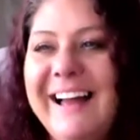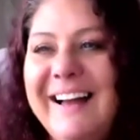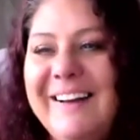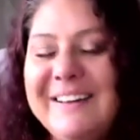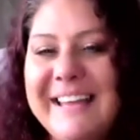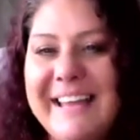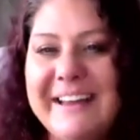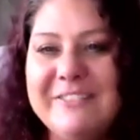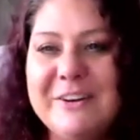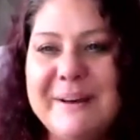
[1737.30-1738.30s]
Okay,
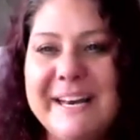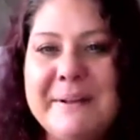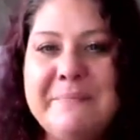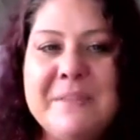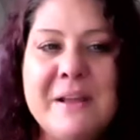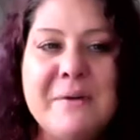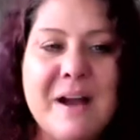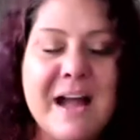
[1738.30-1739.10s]
everybody. Well,